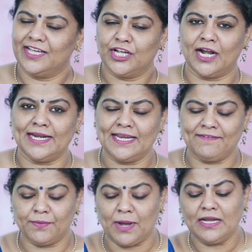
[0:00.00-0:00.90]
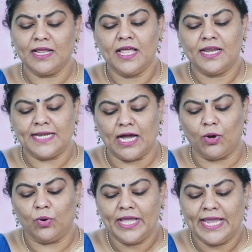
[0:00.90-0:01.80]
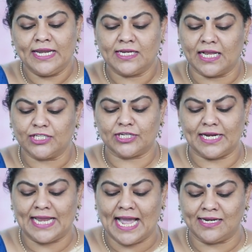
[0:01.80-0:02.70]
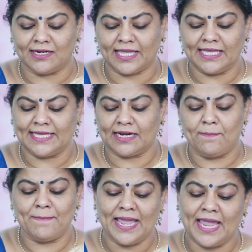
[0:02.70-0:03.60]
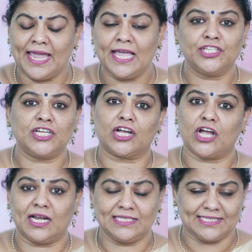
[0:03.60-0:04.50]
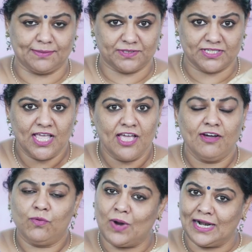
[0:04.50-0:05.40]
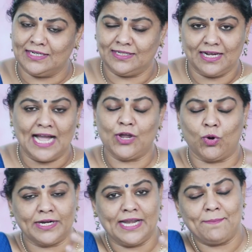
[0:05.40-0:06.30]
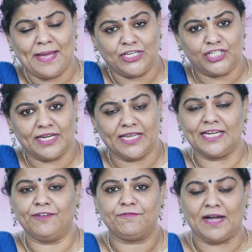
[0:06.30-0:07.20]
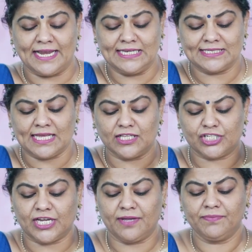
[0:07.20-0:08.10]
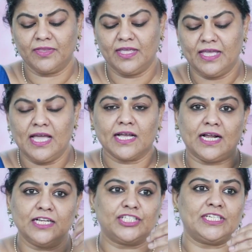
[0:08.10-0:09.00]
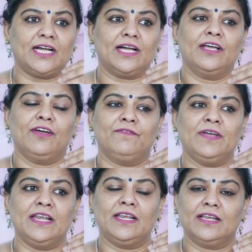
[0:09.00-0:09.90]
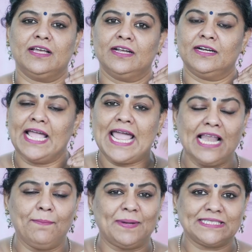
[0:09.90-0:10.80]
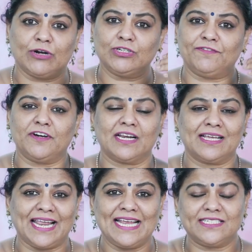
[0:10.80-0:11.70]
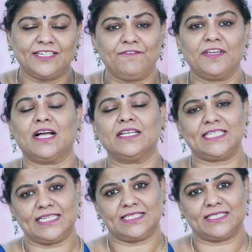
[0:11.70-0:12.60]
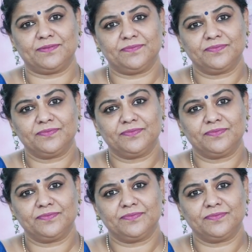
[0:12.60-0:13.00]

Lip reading: Got it, everyone? Now, in culture and anarchy, there are major concepts. One, I already mentioned, he defines culture. Culture will help us out of our great difficulties.